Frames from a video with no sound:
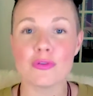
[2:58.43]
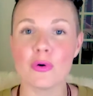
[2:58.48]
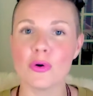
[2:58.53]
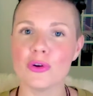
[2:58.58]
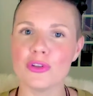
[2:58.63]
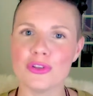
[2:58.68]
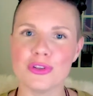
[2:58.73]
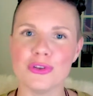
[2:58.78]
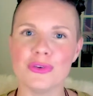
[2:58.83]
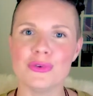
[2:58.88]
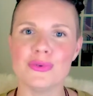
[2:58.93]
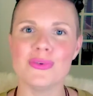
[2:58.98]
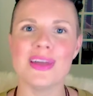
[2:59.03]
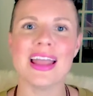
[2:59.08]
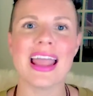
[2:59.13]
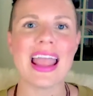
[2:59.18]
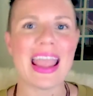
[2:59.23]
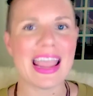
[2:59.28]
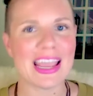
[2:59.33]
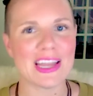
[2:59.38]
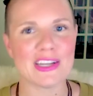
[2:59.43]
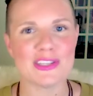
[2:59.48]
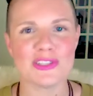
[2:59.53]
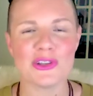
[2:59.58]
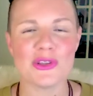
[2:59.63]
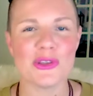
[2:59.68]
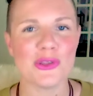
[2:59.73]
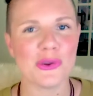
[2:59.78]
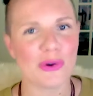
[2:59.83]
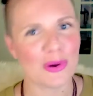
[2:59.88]
for you
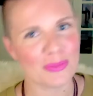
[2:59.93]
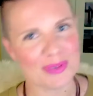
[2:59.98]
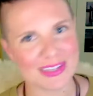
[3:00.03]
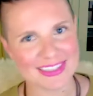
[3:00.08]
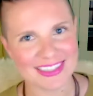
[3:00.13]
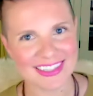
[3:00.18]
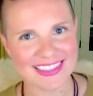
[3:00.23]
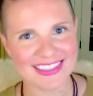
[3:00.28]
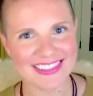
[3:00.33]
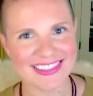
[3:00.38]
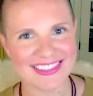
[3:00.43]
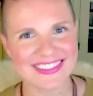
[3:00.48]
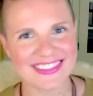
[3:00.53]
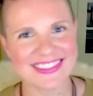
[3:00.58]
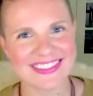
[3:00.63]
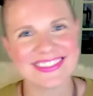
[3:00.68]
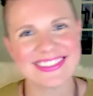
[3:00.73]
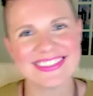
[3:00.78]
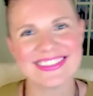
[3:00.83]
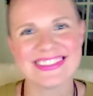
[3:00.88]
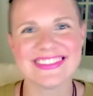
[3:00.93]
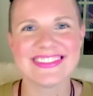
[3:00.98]
and your business.